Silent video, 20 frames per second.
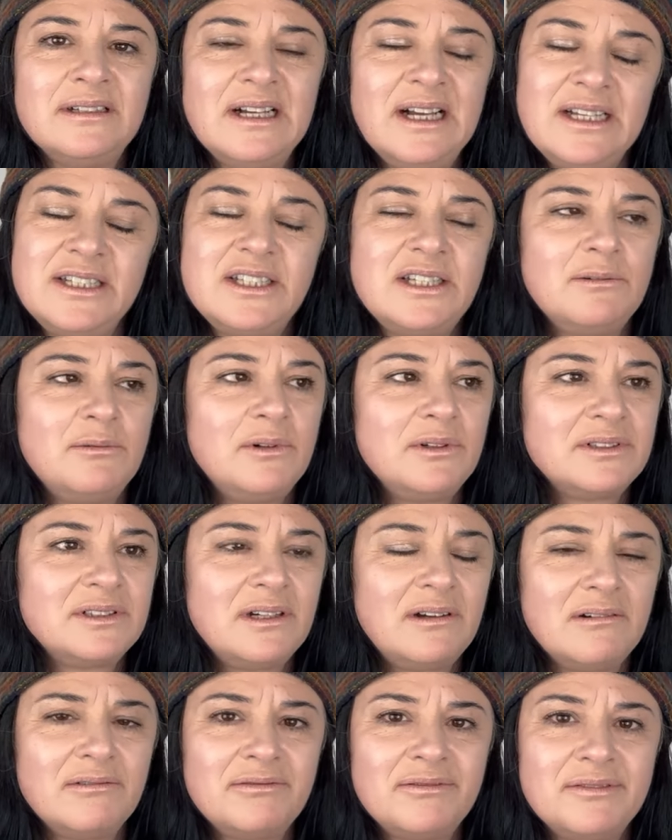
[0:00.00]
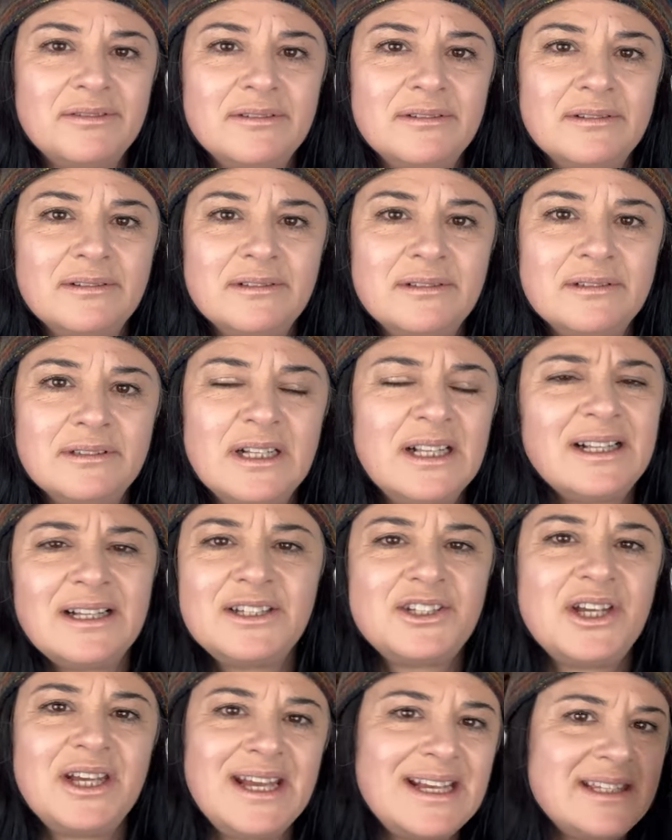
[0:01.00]
And she walked off. Oh,
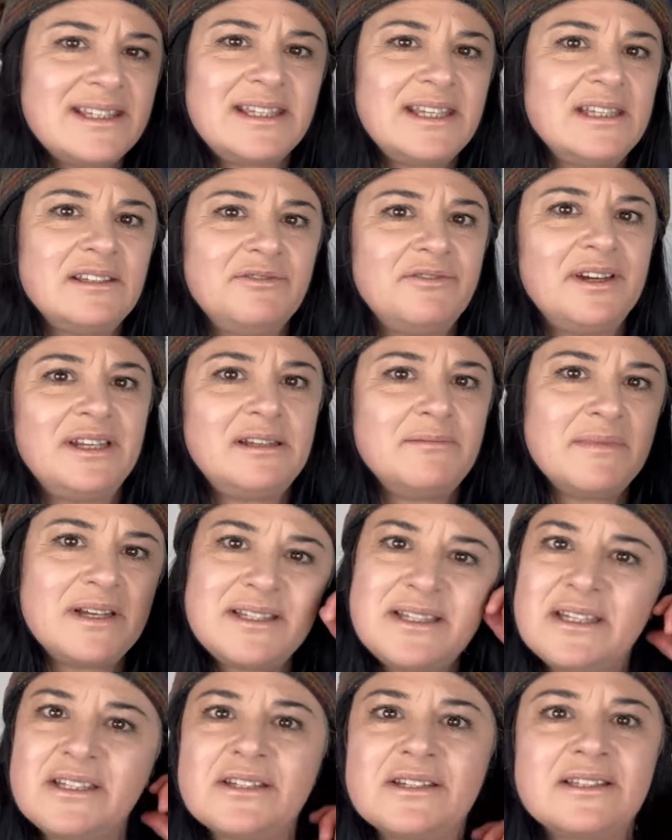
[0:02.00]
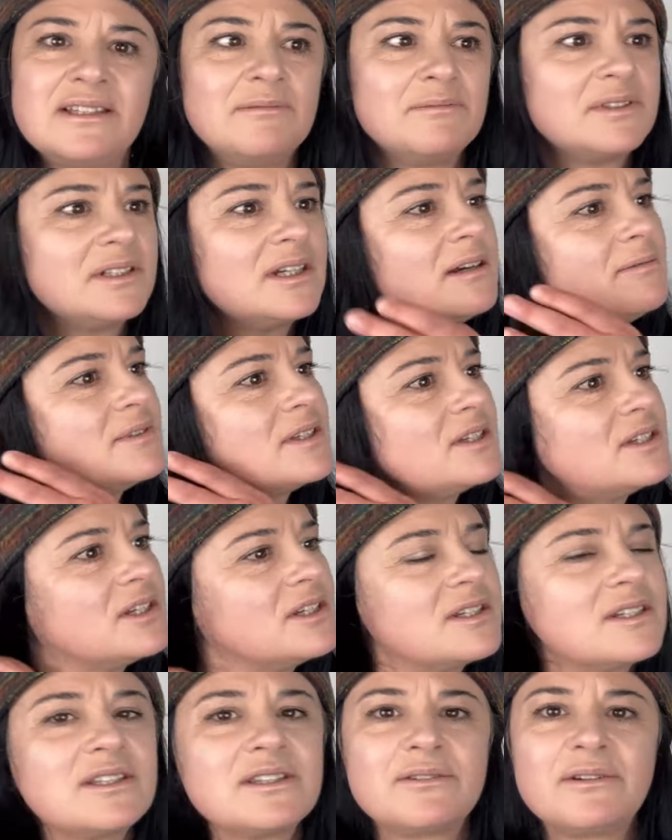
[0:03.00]
she gets these funny messages sometimes and she
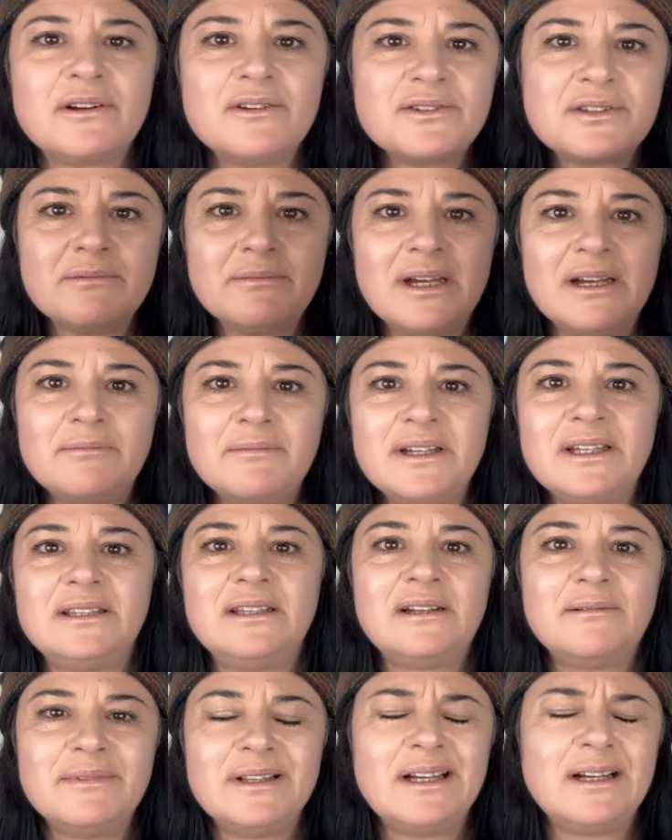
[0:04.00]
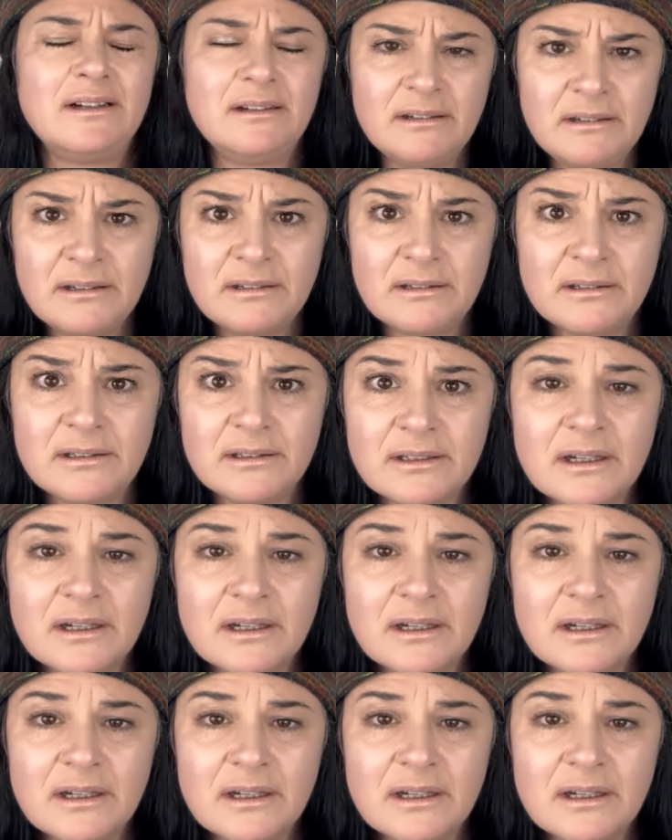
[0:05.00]
just throws them at me, and then I'm like, Oh.